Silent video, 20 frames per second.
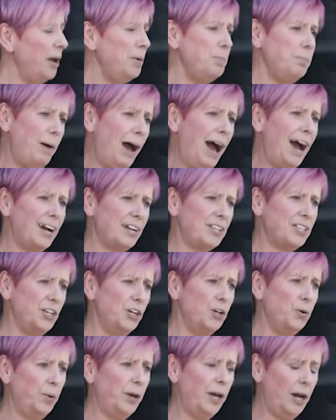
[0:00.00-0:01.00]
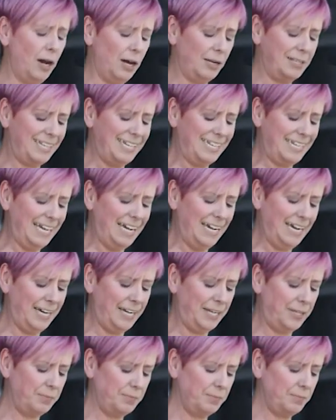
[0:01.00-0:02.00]
impact who we are
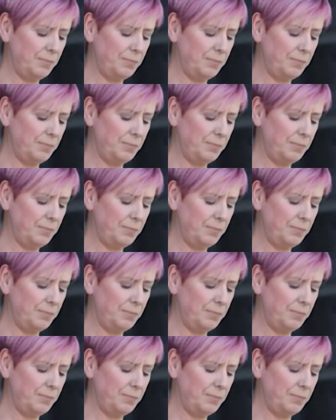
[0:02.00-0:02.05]
today.